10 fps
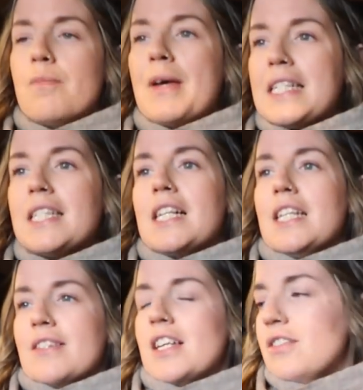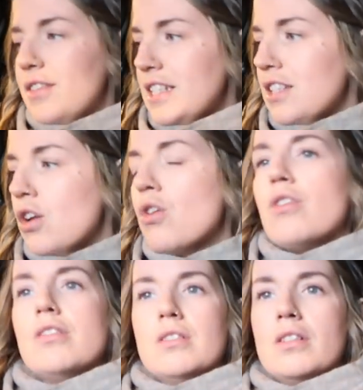basically, there's a
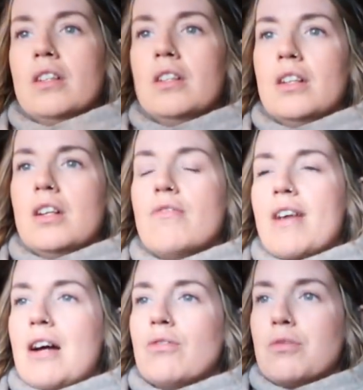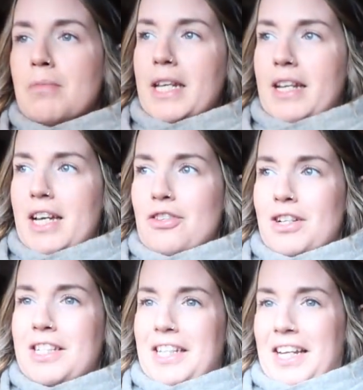lot around me in
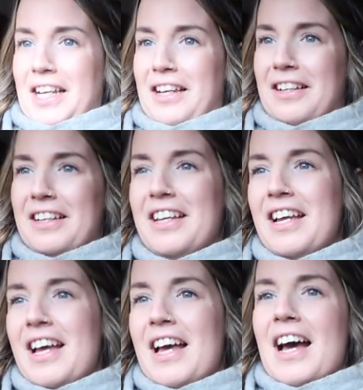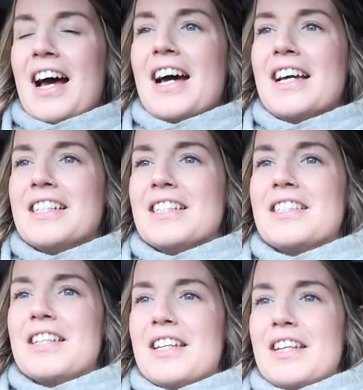hairdressing, and
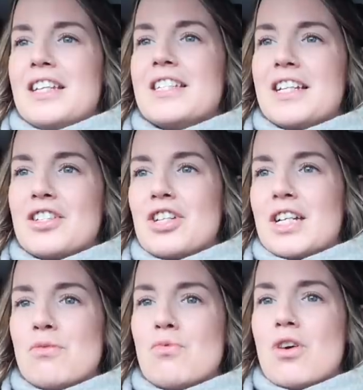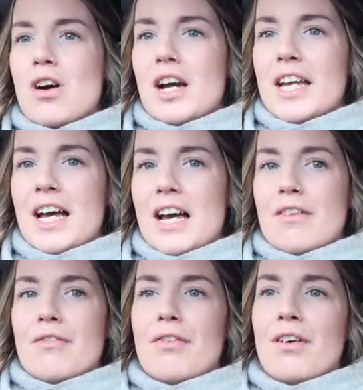essentially what I
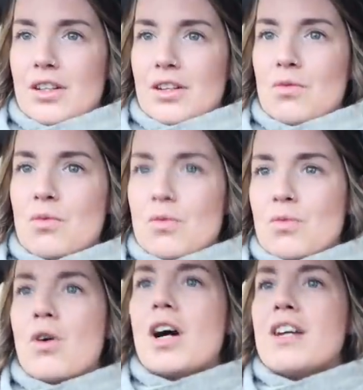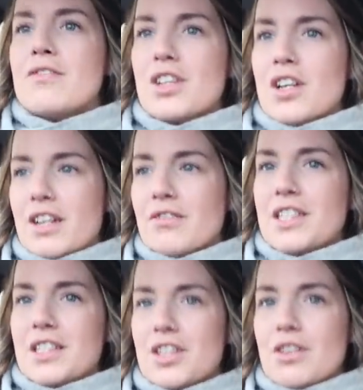have done ever
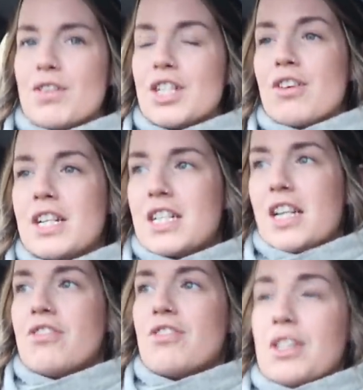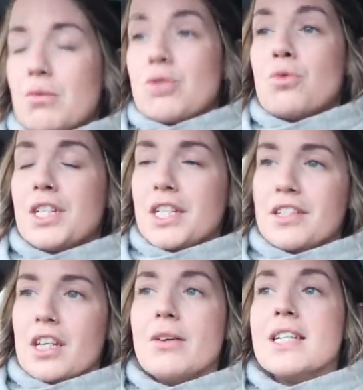since I retrained in hairdressing, which was
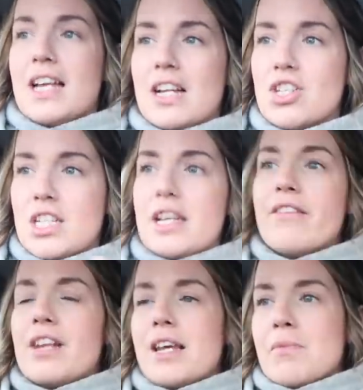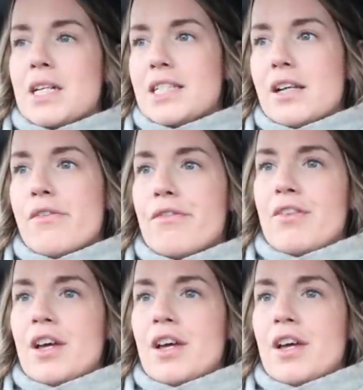years ago, is actually never let myself